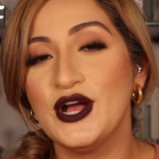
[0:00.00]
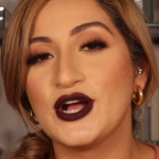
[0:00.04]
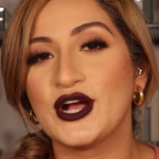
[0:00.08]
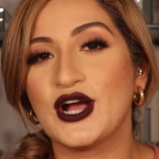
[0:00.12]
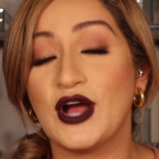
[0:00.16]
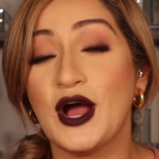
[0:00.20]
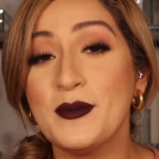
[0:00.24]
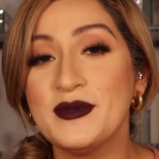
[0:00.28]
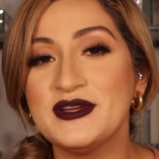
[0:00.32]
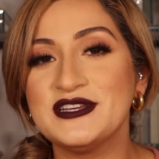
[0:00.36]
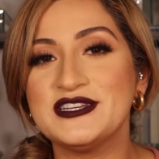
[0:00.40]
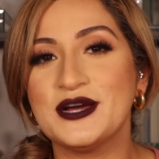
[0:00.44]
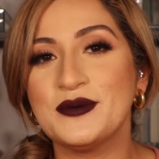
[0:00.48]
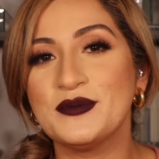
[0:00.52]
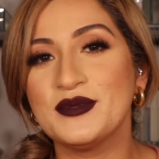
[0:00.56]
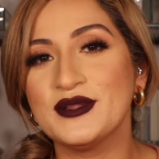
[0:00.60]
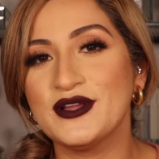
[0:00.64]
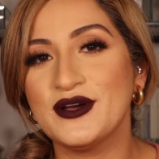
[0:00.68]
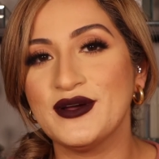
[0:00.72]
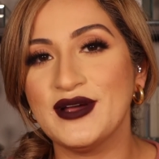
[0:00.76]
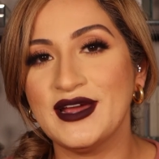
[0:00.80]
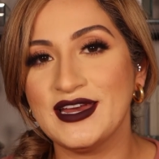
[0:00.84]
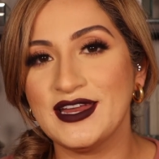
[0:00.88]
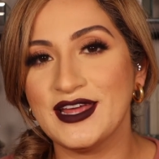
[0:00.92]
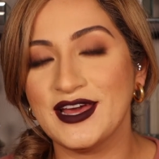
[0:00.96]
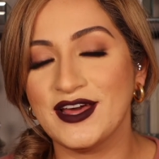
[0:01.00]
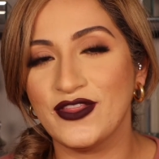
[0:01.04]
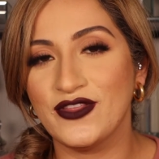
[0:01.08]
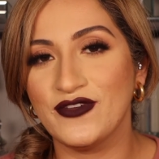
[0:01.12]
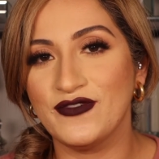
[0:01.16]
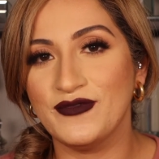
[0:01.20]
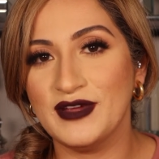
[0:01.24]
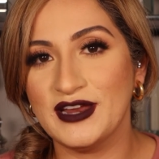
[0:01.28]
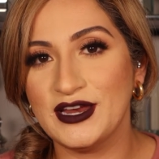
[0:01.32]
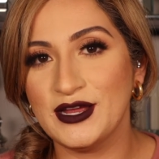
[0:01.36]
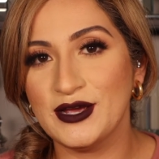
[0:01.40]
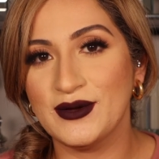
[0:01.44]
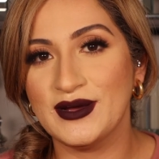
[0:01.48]
Comment down below any other
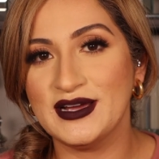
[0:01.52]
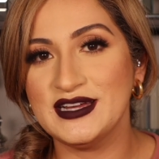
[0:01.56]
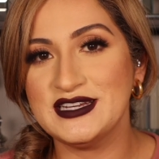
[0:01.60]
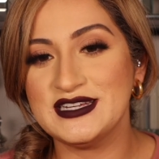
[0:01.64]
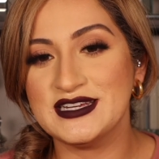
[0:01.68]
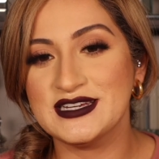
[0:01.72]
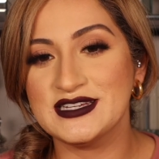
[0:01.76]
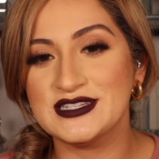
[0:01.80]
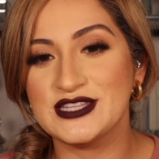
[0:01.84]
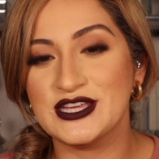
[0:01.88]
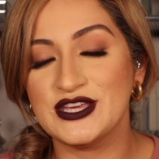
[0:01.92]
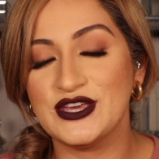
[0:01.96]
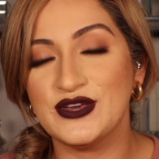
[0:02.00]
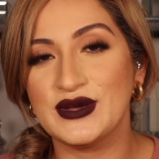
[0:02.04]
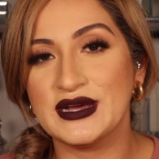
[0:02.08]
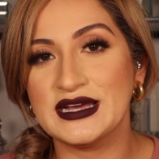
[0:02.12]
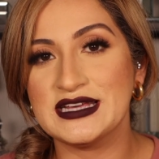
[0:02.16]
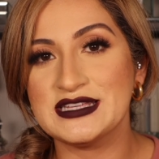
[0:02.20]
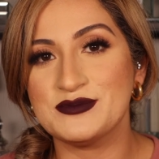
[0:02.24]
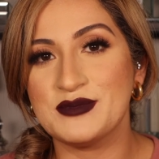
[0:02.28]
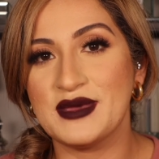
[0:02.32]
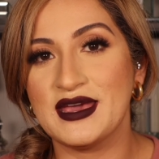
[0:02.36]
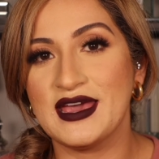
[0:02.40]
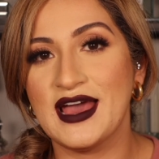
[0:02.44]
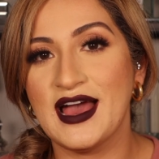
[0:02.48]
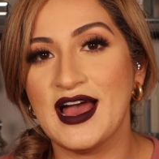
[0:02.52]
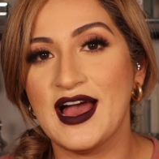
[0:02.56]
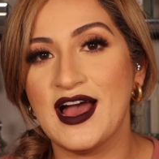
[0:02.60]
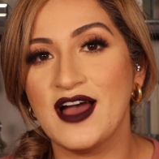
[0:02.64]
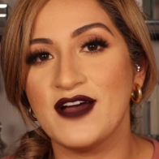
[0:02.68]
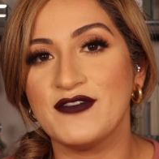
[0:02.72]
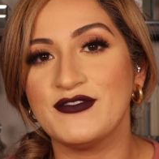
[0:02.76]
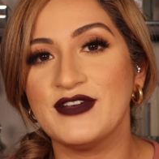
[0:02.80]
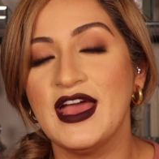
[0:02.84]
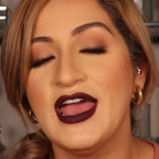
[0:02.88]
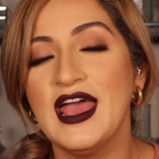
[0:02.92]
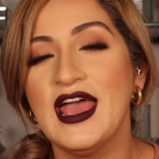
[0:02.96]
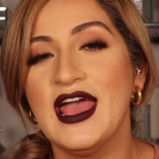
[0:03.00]
video ideas that you guys may
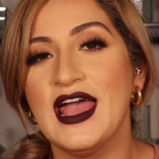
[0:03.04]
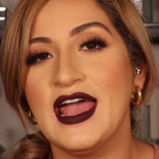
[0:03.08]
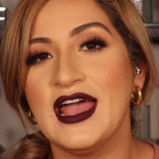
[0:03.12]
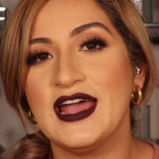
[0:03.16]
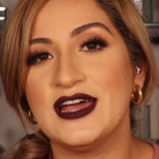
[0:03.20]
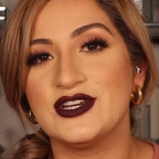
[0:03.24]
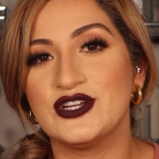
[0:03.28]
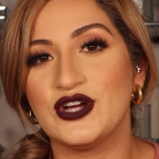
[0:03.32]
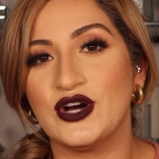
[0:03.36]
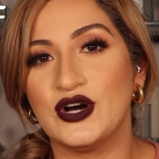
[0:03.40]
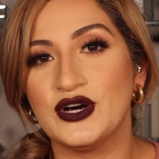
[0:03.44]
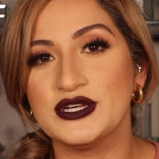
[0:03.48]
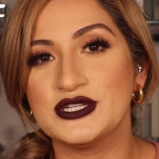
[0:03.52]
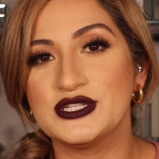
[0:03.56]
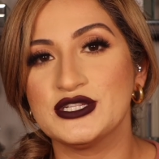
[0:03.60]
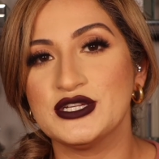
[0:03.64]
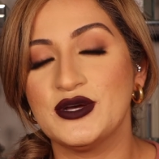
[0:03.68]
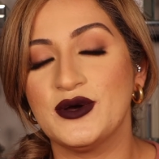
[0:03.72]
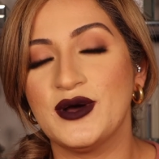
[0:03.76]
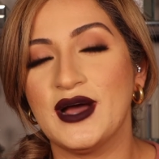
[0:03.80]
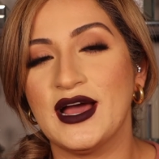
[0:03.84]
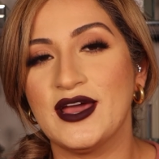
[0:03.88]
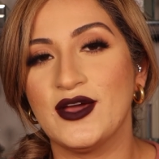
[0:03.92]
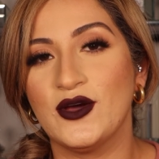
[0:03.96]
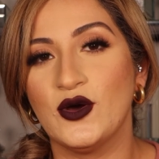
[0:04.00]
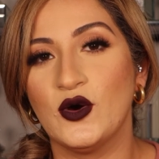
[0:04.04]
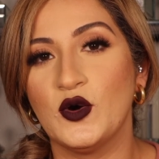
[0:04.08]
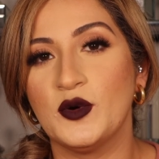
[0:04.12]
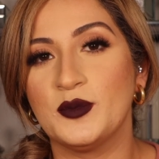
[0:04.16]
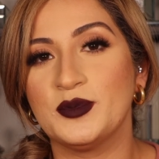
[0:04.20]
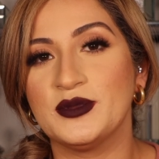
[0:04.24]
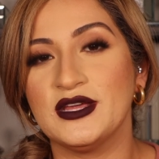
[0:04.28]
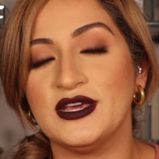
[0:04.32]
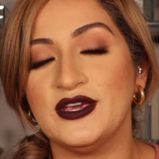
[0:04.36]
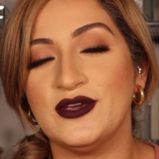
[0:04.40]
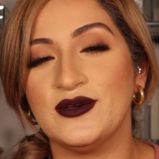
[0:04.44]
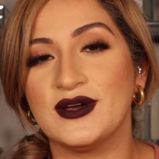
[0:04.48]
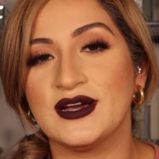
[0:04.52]
have, and also I
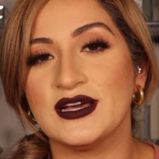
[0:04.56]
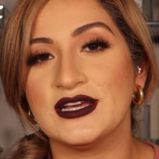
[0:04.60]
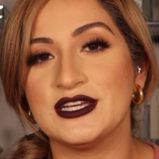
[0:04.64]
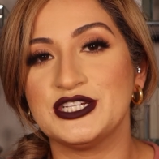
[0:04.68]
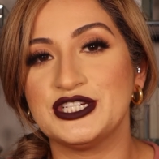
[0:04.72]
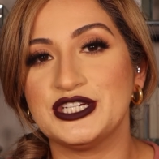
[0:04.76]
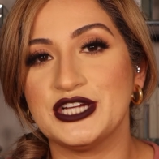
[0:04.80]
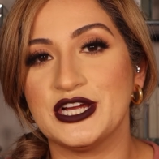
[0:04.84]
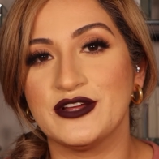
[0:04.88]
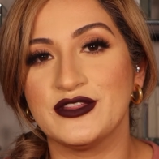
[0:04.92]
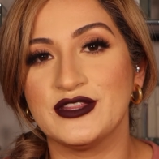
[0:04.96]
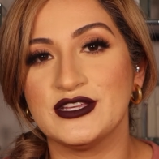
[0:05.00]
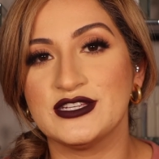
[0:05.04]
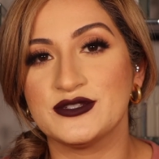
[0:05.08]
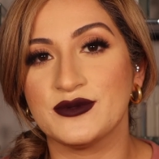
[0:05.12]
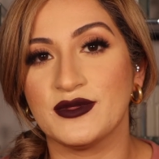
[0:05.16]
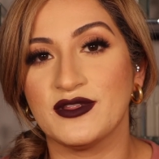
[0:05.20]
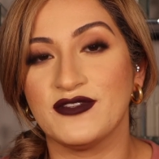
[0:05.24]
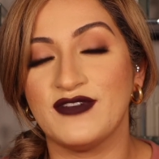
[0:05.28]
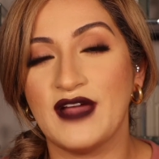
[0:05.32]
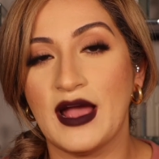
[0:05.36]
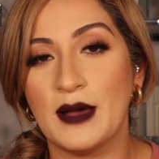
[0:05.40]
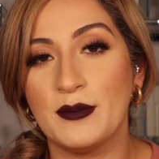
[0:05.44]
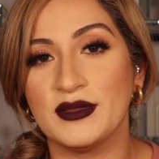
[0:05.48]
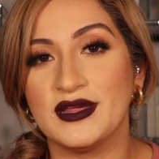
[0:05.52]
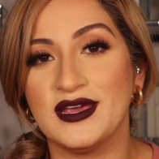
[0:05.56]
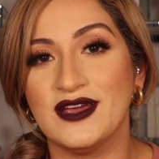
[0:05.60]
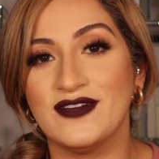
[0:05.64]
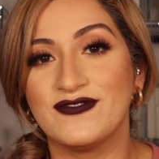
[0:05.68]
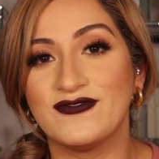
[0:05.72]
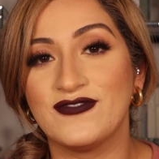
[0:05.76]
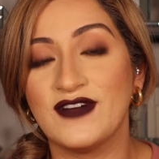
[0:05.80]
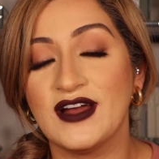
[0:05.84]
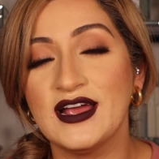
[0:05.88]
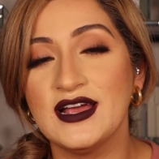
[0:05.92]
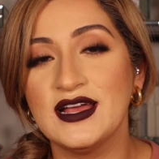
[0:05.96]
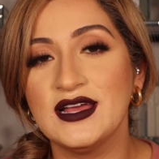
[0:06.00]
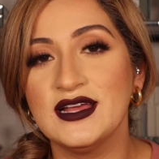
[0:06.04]
hope that you guys share this with family and
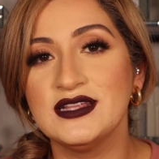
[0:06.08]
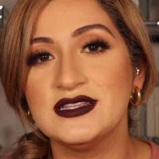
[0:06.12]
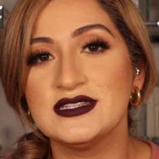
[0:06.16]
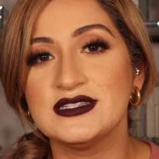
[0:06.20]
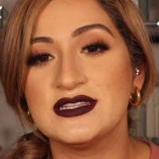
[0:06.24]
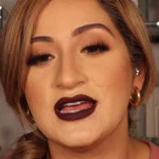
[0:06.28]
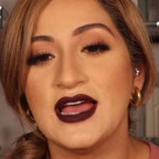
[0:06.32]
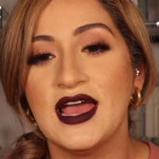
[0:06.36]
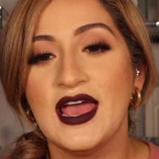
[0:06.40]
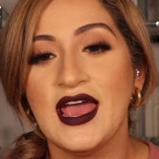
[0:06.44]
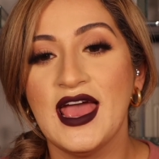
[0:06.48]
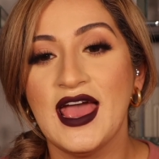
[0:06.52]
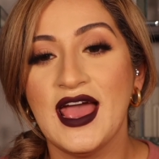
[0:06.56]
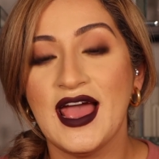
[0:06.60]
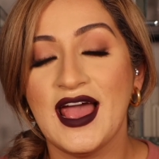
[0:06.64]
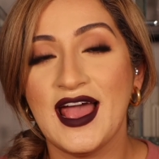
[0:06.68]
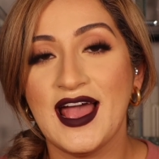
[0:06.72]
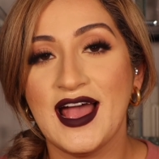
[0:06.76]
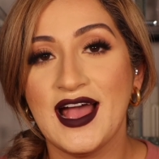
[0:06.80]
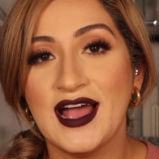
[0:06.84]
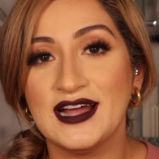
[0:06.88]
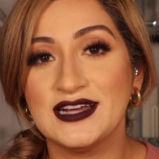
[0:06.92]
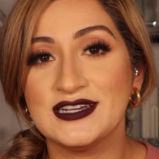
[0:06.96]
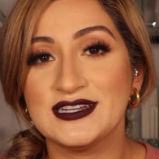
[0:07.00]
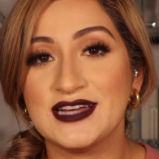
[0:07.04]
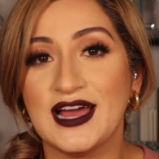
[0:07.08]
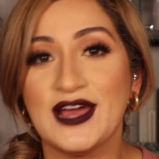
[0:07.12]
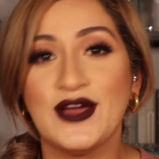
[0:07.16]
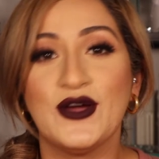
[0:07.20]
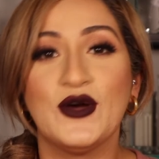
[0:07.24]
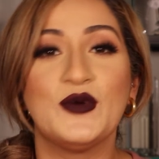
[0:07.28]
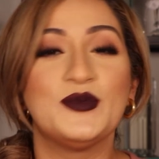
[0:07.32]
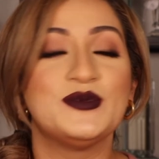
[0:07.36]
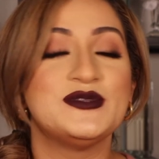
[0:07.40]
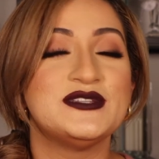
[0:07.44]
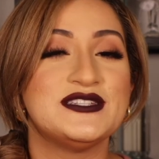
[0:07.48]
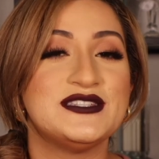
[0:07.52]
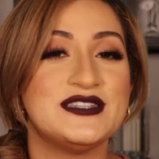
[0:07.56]
friends, and I
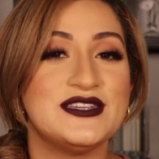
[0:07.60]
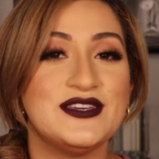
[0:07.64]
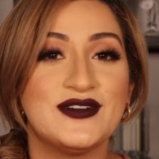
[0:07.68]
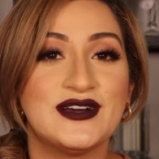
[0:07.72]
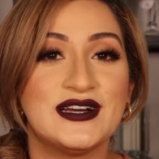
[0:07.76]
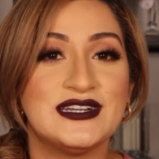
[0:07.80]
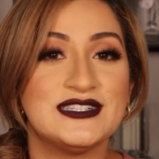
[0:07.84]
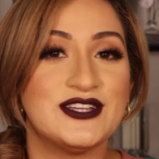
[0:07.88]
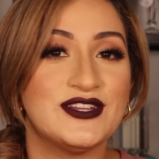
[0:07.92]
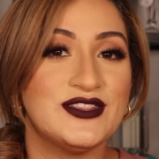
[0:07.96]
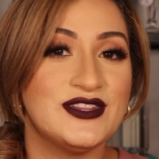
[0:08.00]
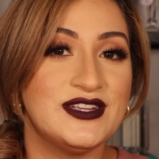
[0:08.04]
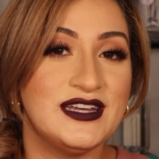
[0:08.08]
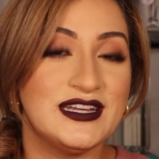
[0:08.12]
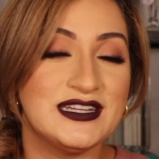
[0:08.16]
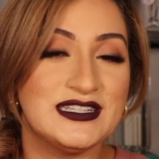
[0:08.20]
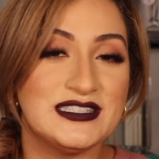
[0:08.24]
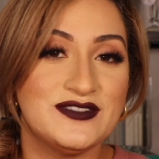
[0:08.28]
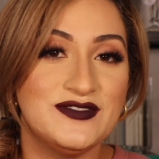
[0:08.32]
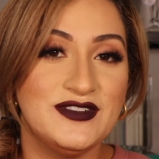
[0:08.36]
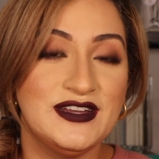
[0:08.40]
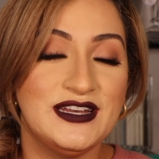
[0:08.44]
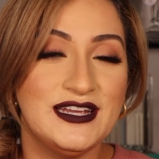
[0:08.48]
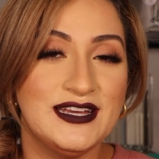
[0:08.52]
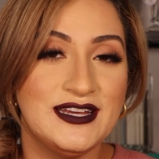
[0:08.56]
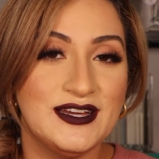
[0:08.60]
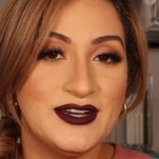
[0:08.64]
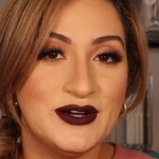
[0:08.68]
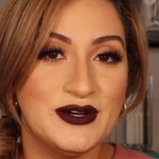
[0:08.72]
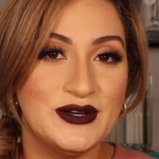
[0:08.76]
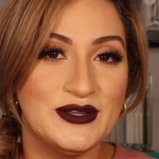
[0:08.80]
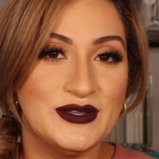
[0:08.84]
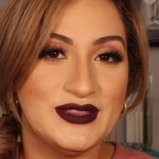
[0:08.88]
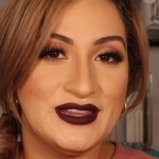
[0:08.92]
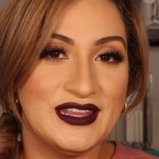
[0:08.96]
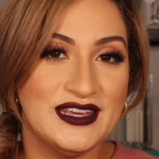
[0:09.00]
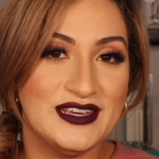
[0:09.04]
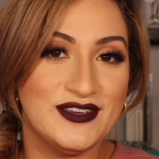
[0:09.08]
hope to see you guys on the next
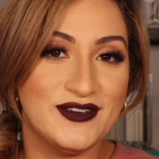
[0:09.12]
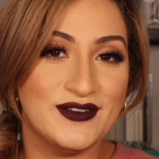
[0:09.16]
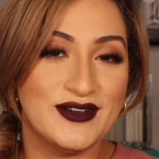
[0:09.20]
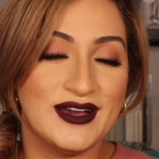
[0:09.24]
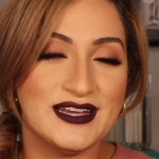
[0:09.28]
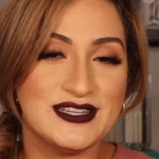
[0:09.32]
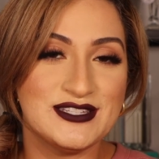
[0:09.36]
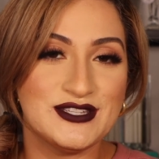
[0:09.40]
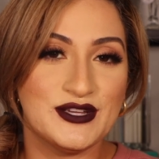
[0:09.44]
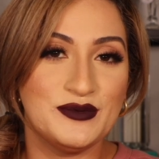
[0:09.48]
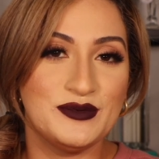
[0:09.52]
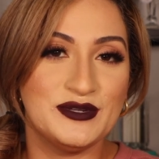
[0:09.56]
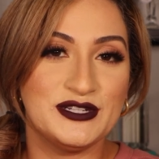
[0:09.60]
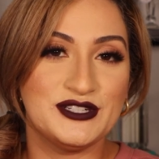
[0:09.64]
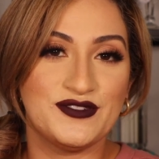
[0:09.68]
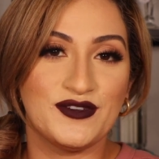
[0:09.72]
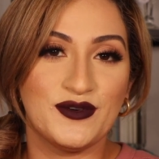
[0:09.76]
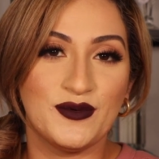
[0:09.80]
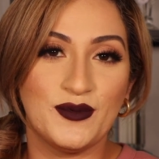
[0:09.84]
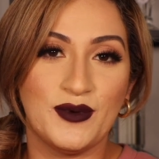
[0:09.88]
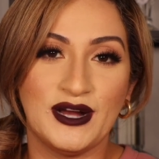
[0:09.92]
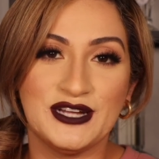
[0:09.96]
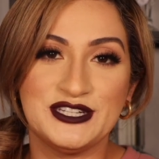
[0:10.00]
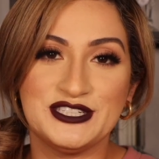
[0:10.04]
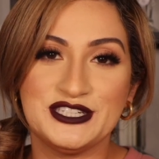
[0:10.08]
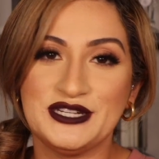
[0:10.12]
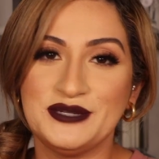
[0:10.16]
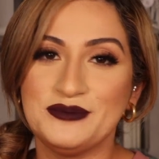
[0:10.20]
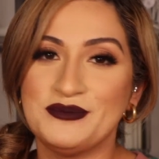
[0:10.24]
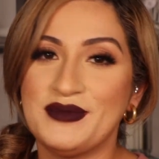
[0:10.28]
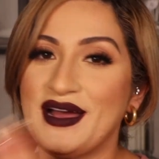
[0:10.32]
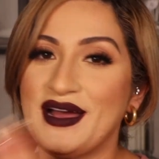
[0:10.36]
video. Thank you guys so much for watching.